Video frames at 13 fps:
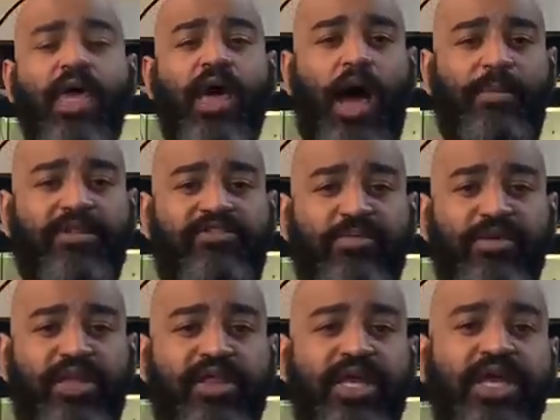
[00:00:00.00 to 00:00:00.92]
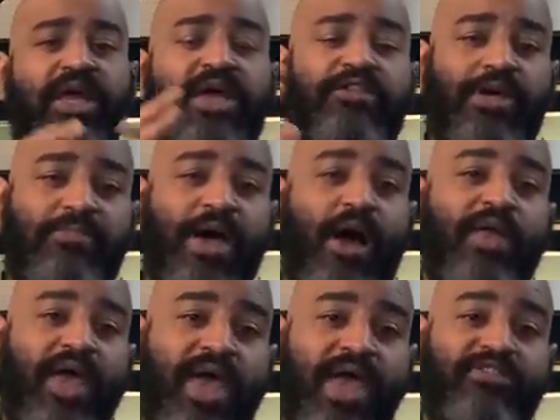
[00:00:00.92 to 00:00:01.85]
but typically the amount
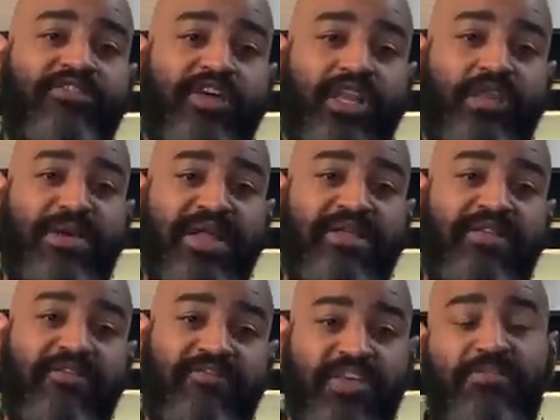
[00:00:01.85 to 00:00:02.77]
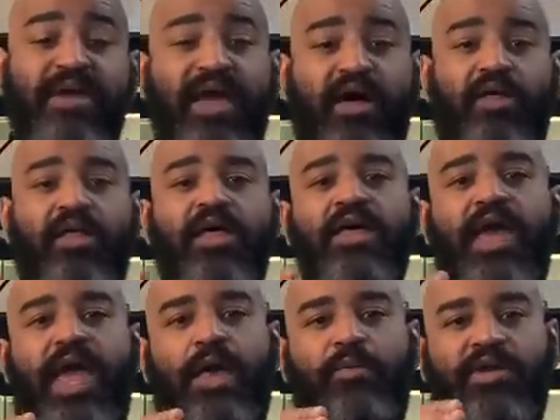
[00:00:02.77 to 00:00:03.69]
of eggs is gonna depend on the female.
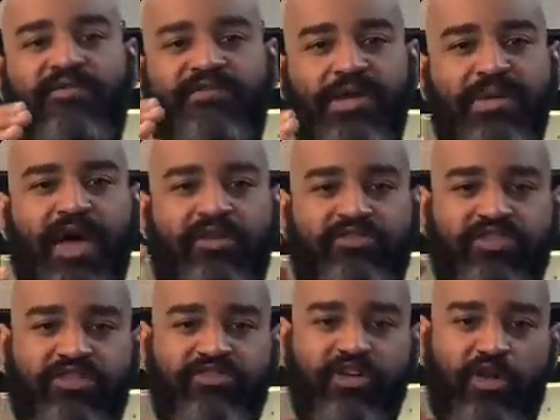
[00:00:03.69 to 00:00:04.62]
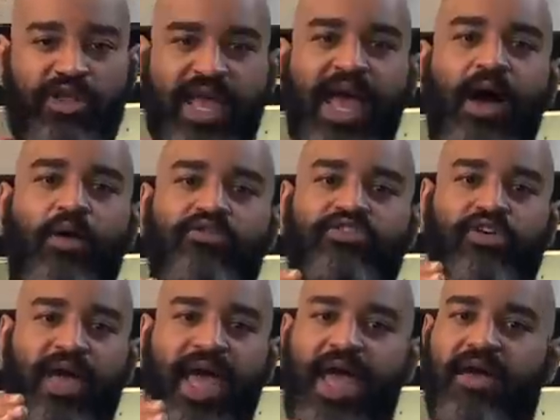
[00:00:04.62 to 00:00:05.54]
And when a female is just starting out,
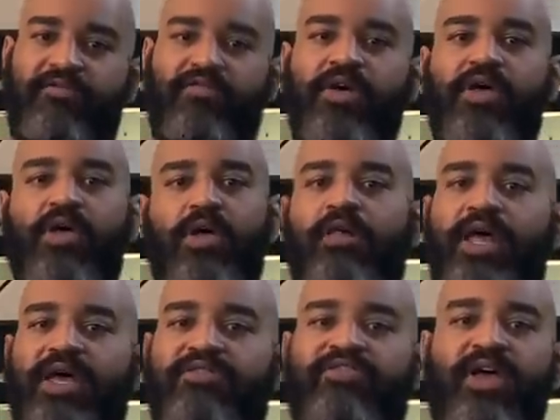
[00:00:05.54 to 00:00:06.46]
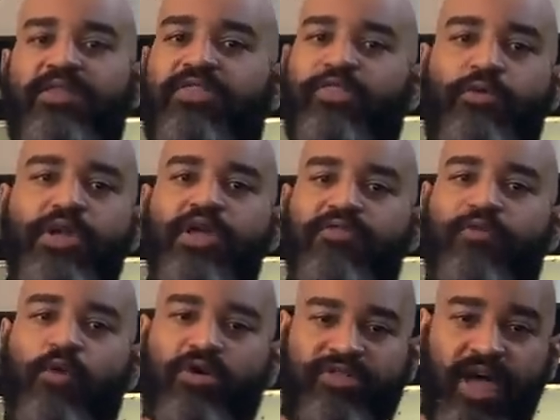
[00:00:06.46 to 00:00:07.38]
she'll have, like I said, 3 or
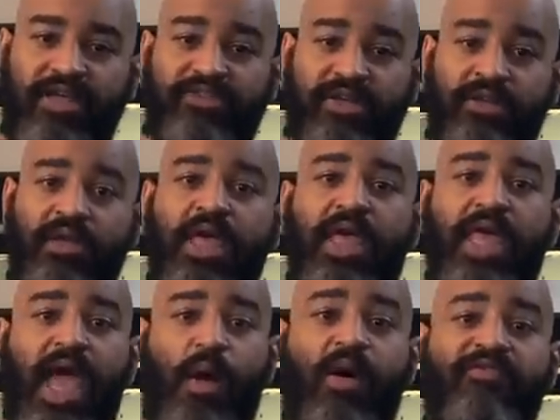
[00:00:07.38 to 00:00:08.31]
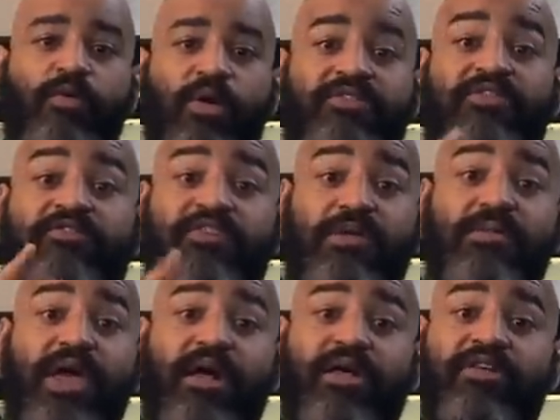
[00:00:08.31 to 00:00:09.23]
4 dozen. However, once a
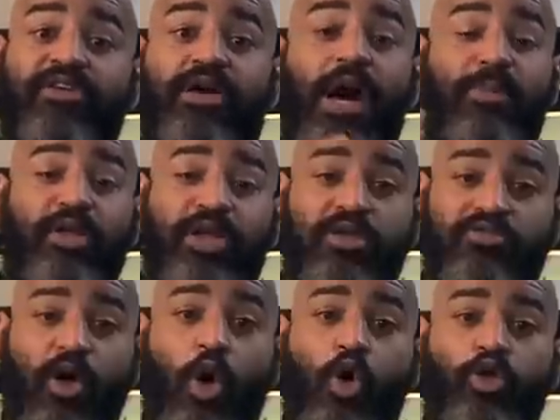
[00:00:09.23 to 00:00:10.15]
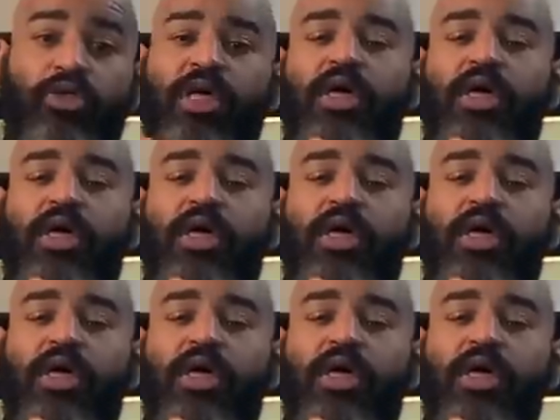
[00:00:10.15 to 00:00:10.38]
female is a couple of years old,